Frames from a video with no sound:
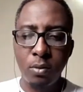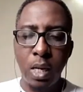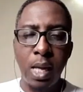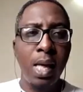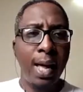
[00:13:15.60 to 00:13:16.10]

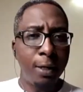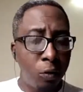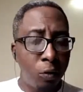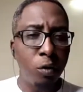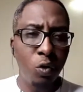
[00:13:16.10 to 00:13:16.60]
And those
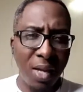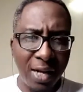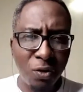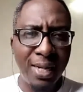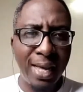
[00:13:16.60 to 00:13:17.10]
photos were actually
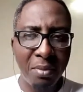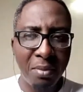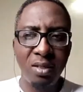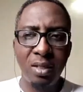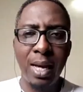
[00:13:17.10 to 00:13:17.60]
amazing.
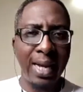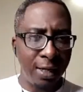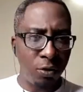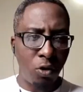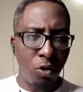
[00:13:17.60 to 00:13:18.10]
And I had to
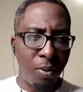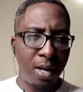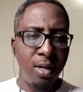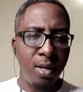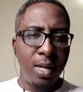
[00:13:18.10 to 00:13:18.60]
stop her.
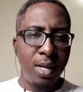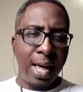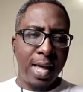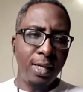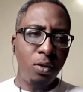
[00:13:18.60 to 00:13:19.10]
I said,
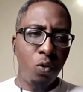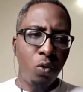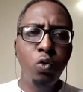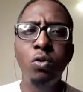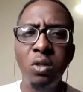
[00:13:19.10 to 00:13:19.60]
who took
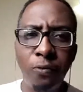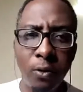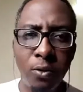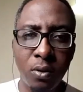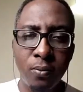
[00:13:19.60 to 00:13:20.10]
these photos?
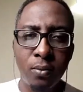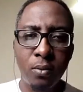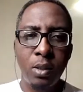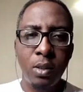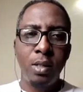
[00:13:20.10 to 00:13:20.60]

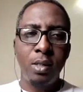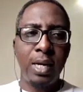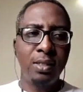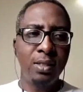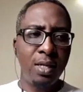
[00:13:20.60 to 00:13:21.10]
And she
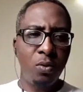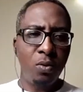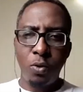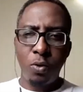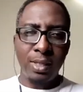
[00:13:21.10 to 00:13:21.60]
said, which ones?
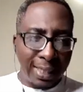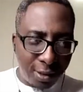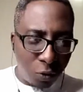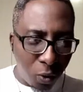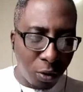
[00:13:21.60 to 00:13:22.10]
I said, this one's
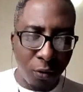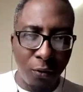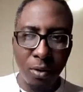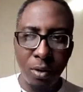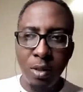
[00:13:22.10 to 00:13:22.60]
on your phone.
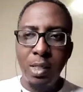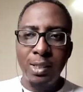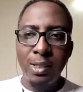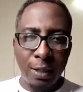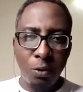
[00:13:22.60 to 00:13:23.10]
She said, I
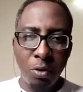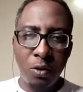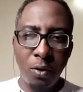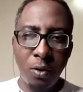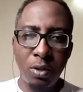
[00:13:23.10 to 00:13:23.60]
took these
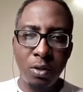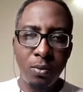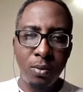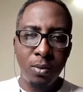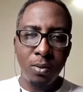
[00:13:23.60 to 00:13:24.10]
photos.
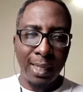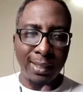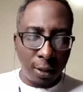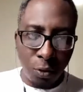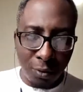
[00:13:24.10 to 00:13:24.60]
I said, you
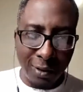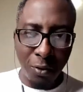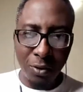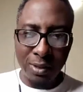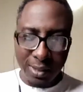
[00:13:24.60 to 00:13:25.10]
took these
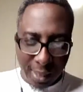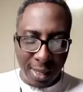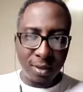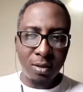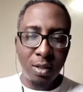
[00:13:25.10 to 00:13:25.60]
photos? She said,
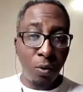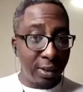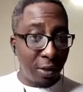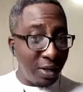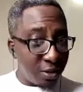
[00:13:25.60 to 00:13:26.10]
yes. It was
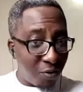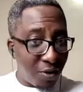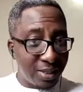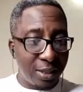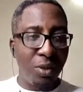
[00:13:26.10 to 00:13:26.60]
a
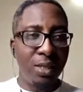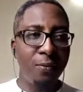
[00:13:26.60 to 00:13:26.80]
restaurant, actually.